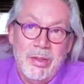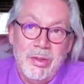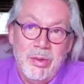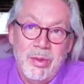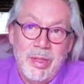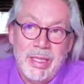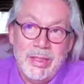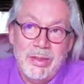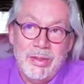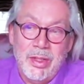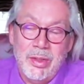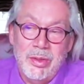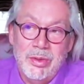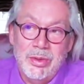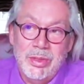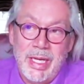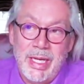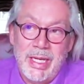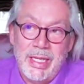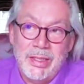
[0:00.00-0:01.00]
who had
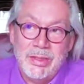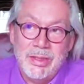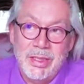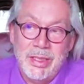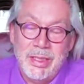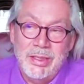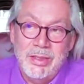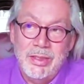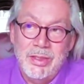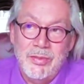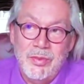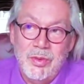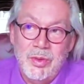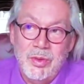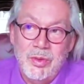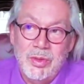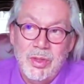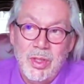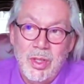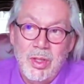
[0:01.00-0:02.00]
those exit
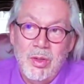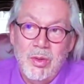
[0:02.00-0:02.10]
interviews